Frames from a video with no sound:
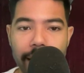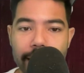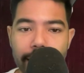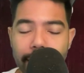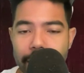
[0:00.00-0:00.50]

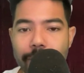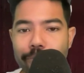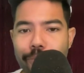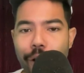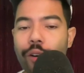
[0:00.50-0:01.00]
and
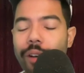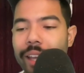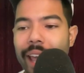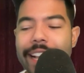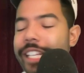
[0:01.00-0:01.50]
barely
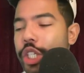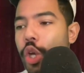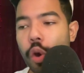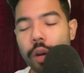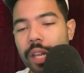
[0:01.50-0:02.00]
a
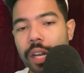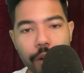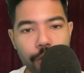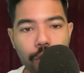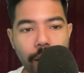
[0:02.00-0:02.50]
starting
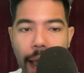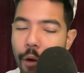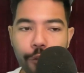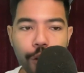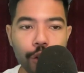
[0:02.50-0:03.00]
level
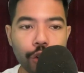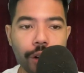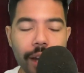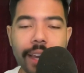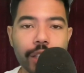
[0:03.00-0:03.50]
outfielder
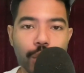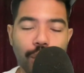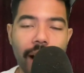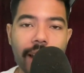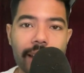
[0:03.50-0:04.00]
against
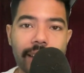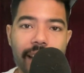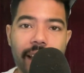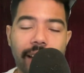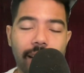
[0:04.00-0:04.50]
righties.
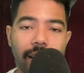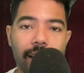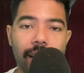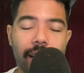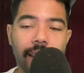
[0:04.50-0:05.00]
And
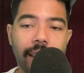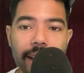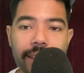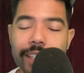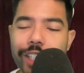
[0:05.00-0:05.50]

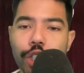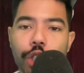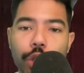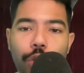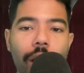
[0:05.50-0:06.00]
yes, it's a
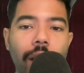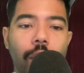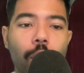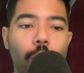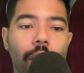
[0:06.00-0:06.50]
strength
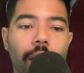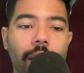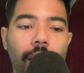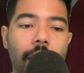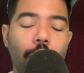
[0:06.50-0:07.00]
when
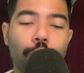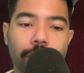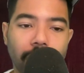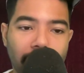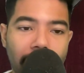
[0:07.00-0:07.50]
there's
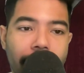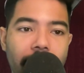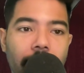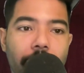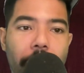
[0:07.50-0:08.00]
a lefty
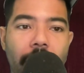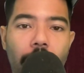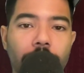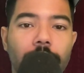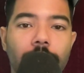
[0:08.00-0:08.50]
on the
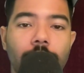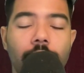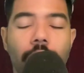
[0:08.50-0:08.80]
mound, the